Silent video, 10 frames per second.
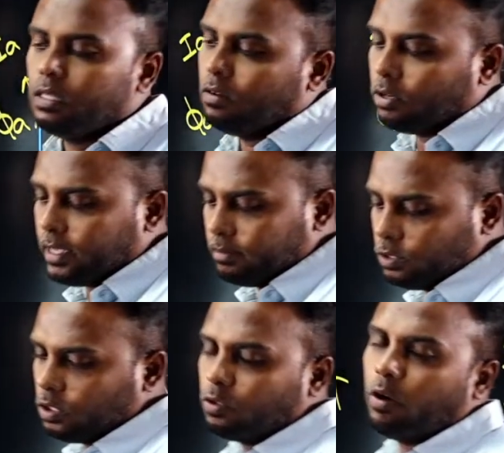Okay,
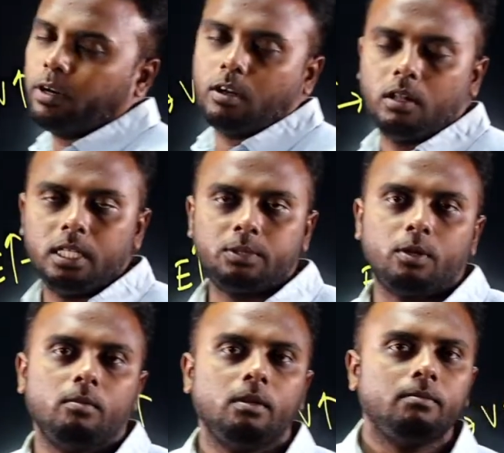so to avoid all this
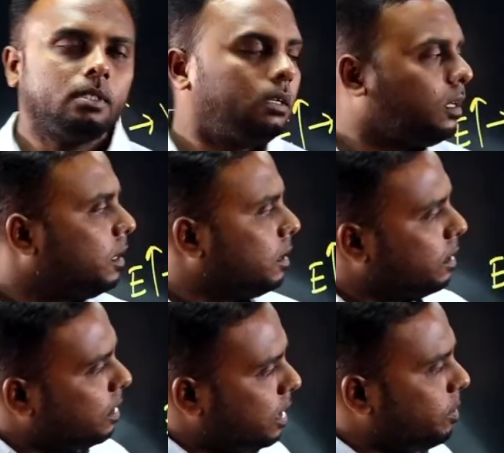problem,
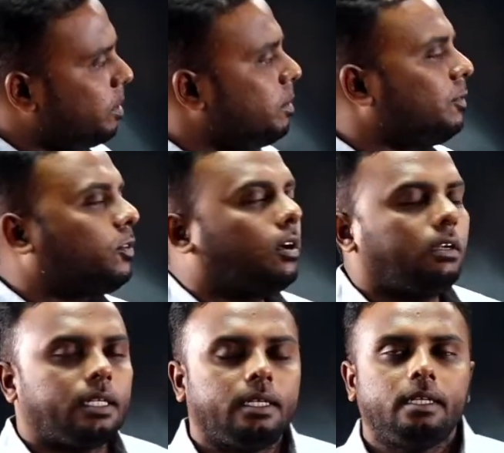remember for
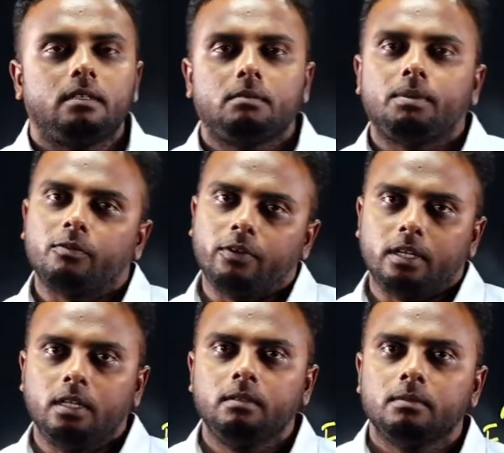alternator
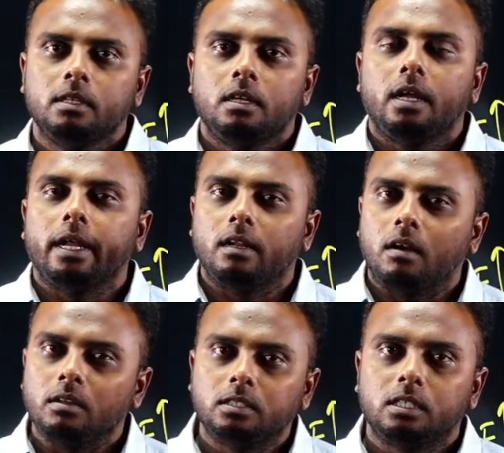perfectly and
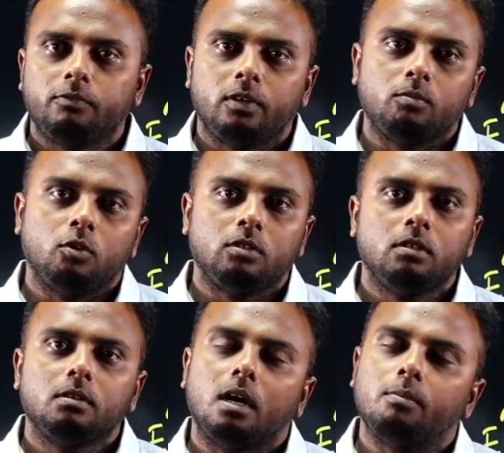answer for
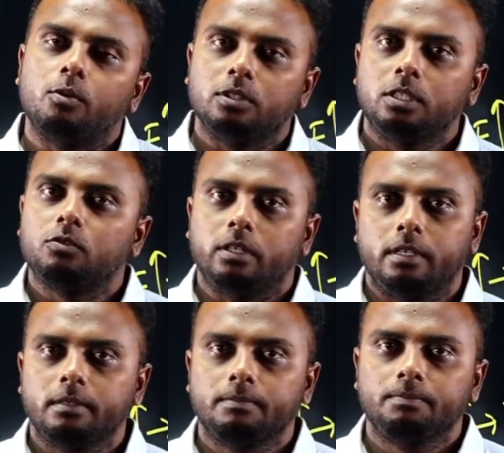motor opposite to it.
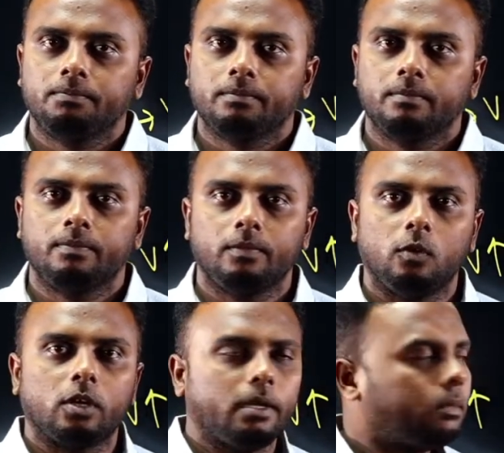
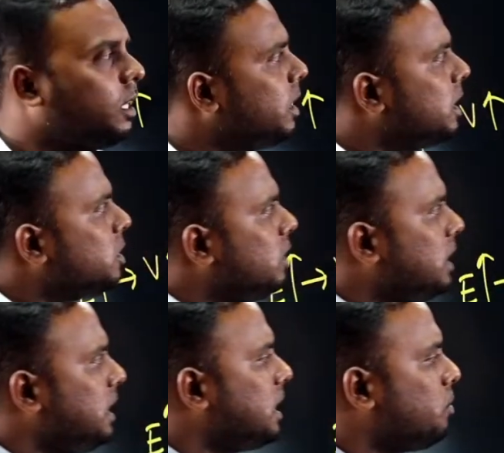Okay, so this
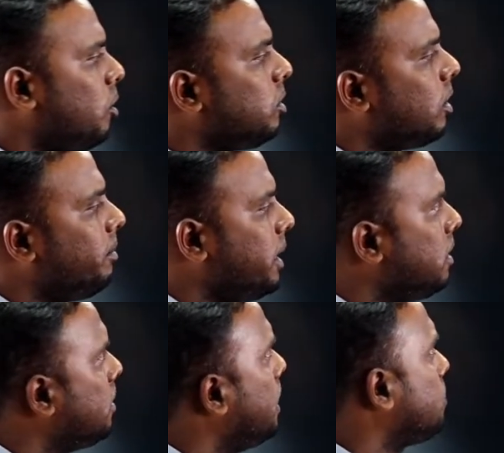is a small topic,
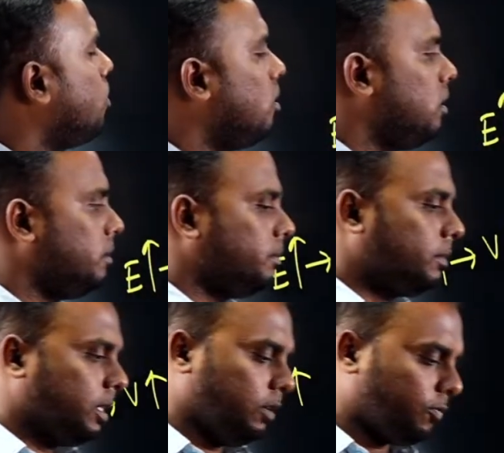a small
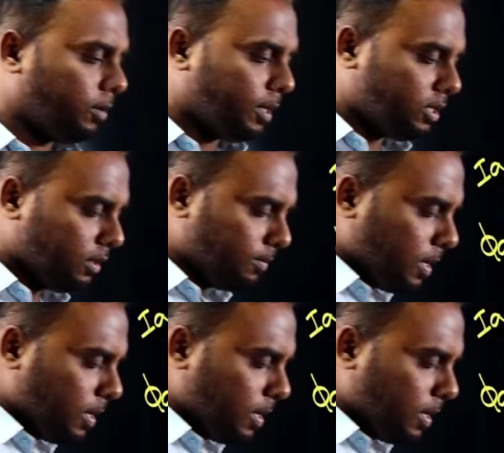information